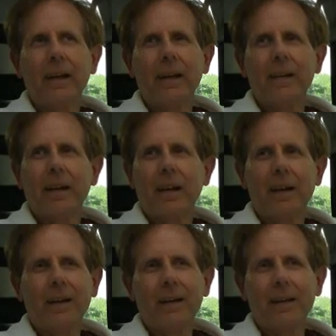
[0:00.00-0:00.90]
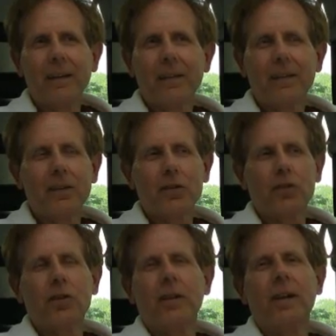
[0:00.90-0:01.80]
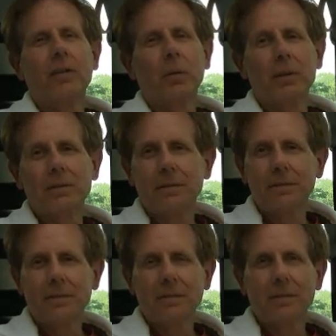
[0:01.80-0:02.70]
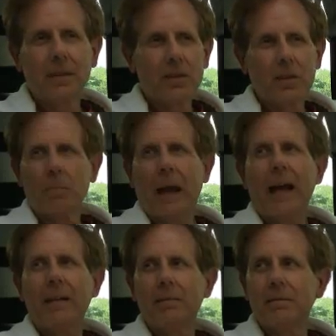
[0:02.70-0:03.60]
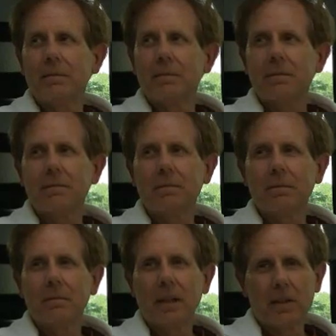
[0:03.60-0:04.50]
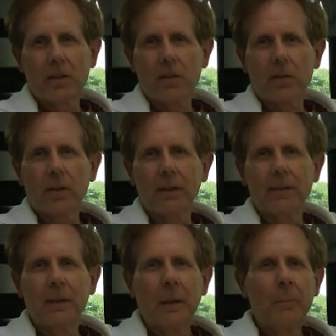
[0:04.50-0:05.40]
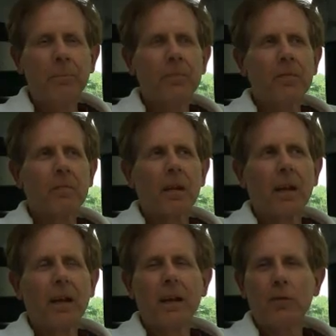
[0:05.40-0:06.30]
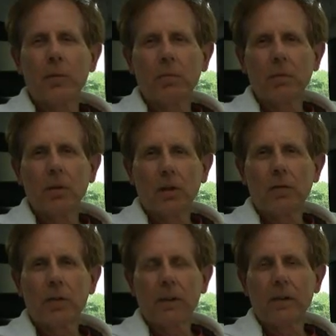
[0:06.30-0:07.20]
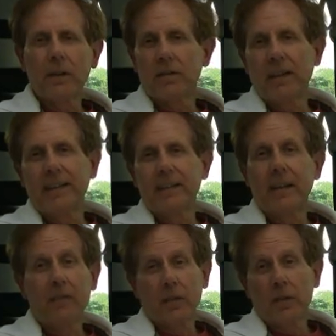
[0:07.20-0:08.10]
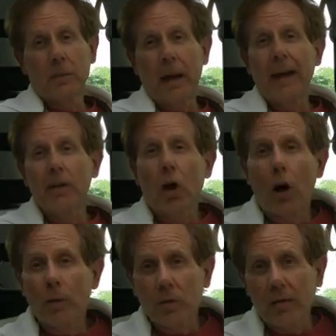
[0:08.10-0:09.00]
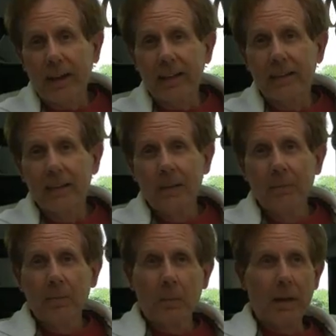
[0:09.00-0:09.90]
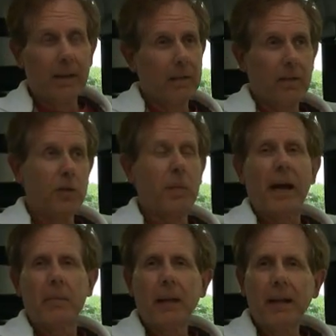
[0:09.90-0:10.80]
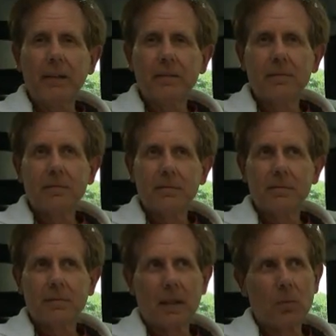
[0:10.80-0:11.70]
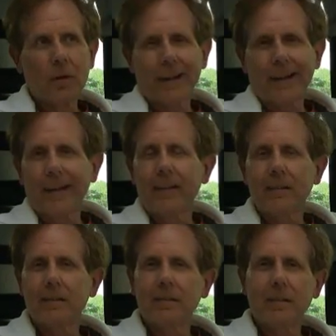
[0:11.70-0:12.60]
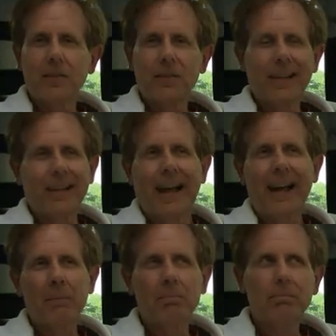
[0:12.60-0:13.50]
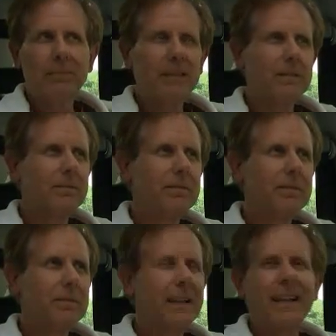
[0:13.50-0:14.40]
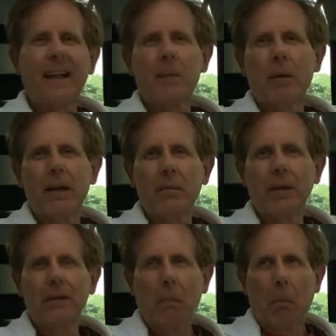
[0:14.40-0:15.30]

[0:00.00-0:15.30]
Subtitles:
And there's good in everyone. There's some bad, and there's also good. And if you look for the good, you'll find it. If you look for the bad, you always will find it. I mean, there's bad in me. I'm working on it. There's not a lot of, you know, not a lot of bad in me.